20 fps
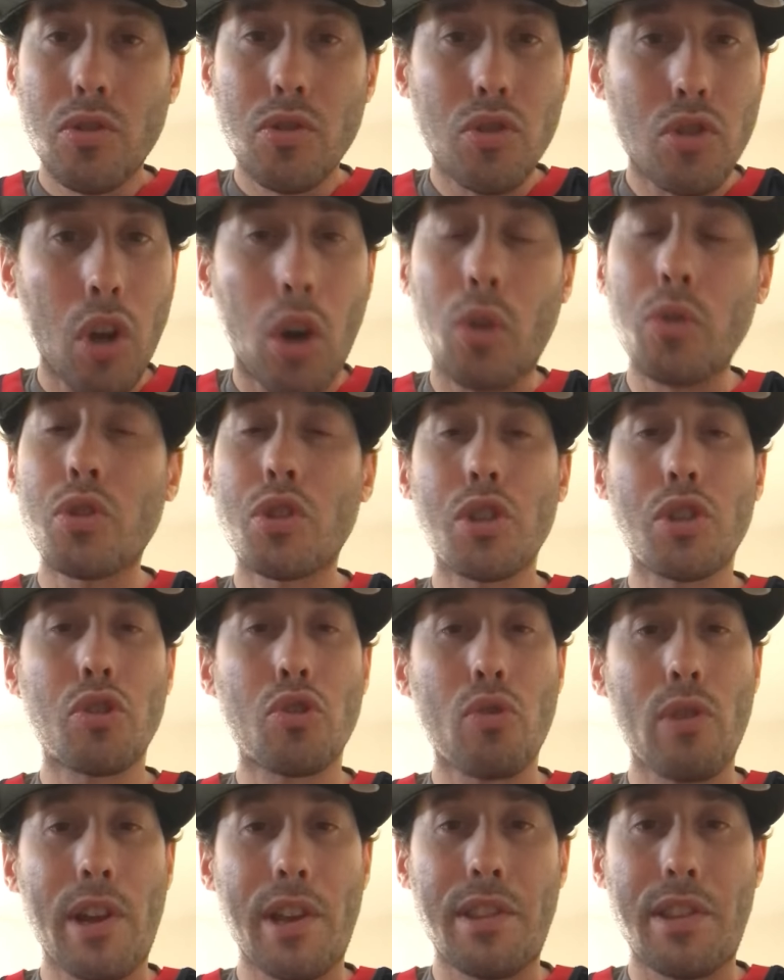don't just
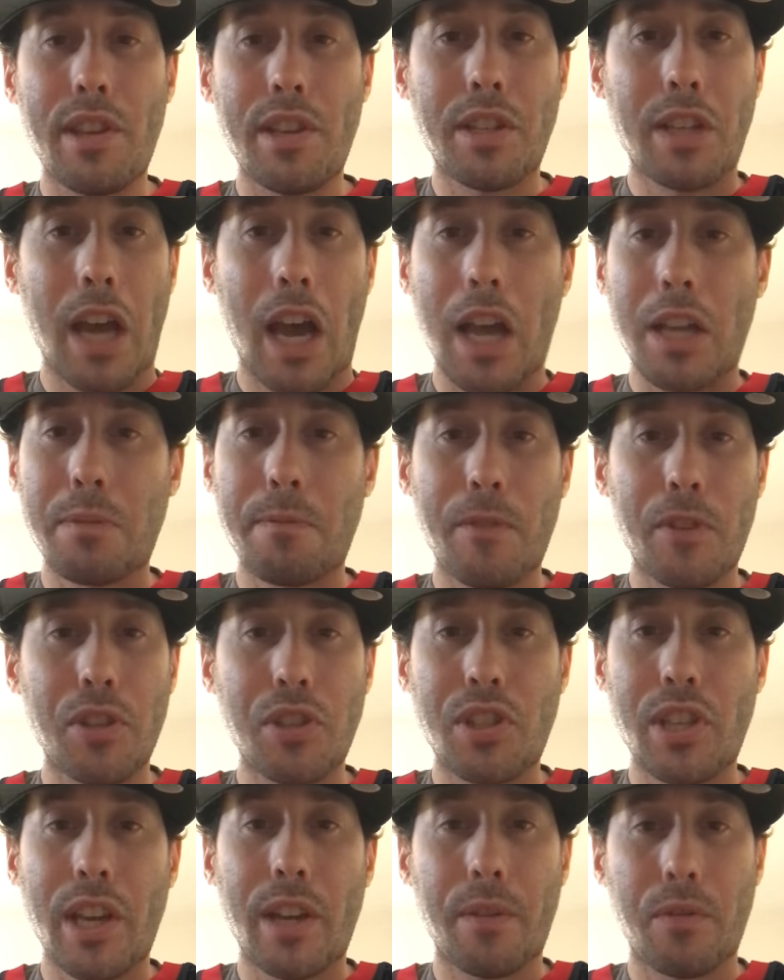trade these guys for the
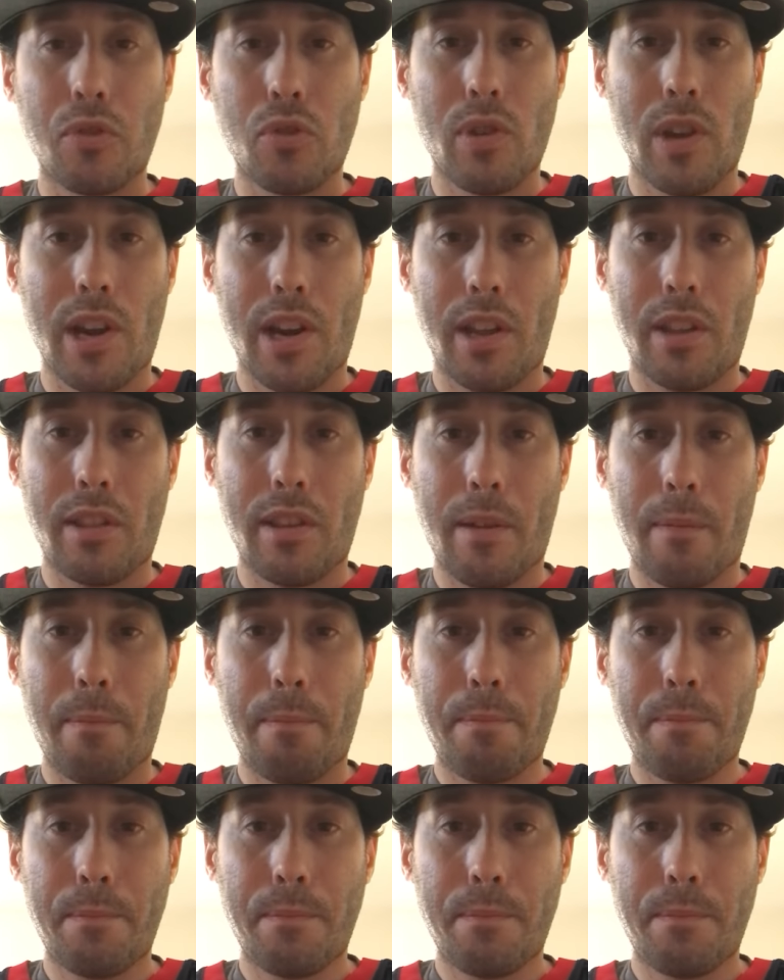sake of trading them.